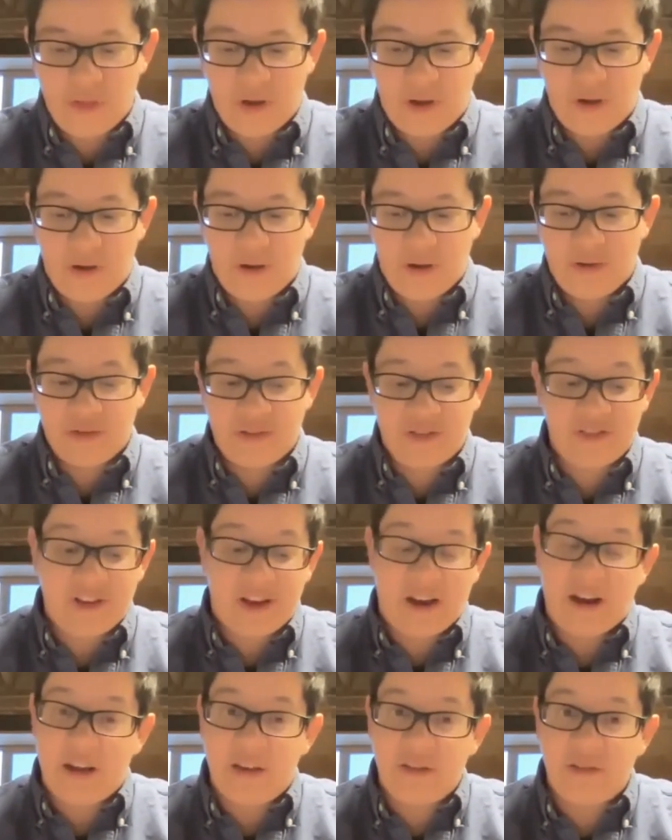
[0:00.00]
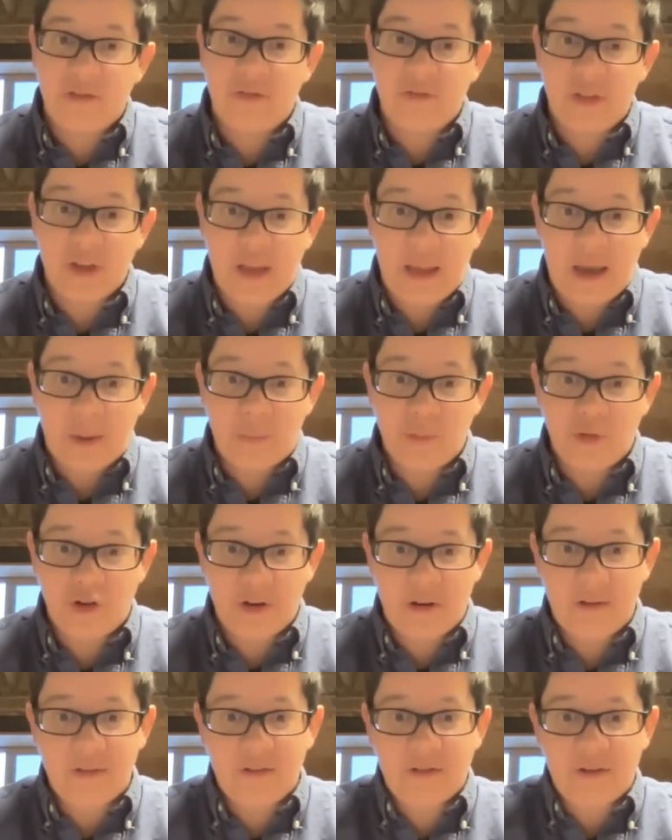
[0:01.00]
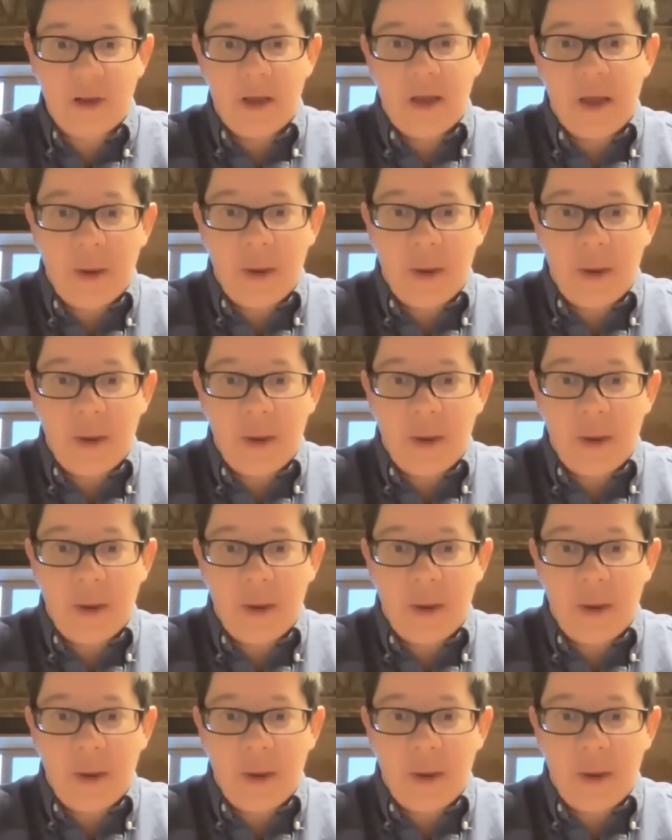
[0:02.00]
the size of the captions